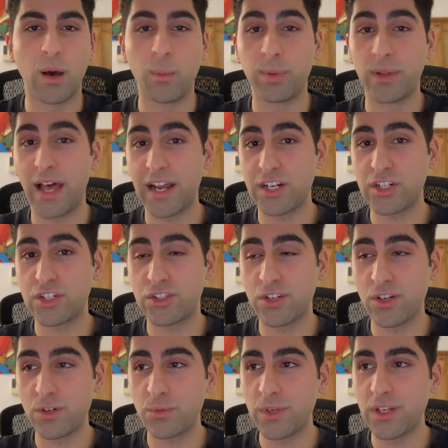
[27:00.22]
black
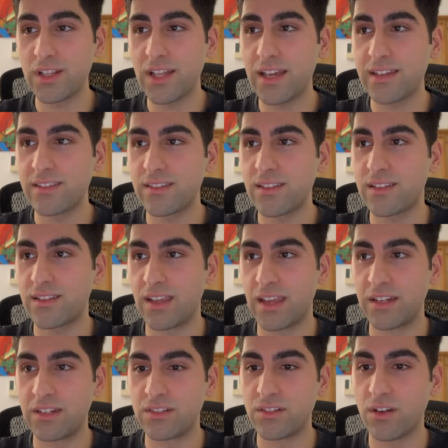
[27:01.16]
should realize the
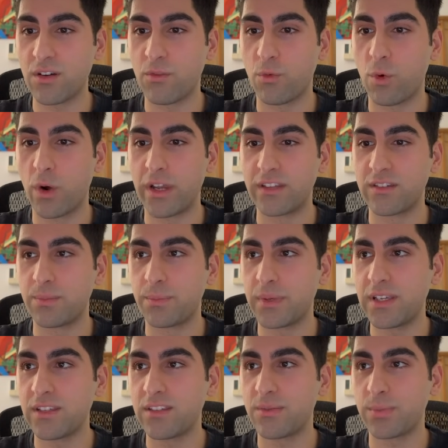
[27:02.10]
danger of white's
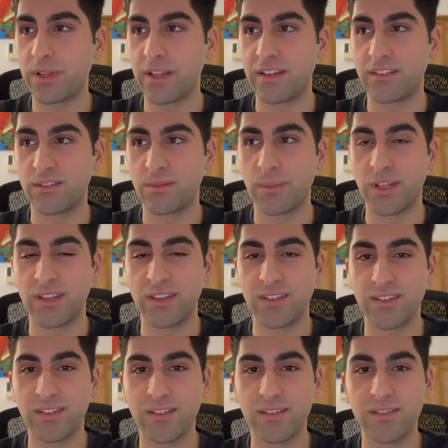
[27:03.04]
piece
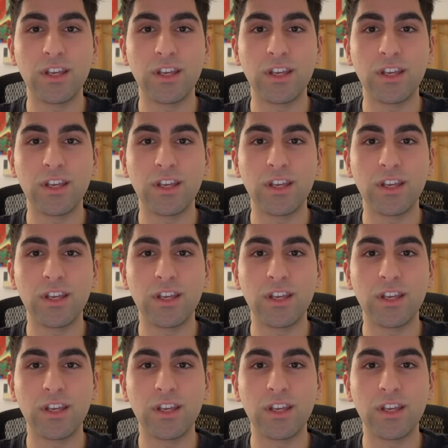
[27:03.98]
placement.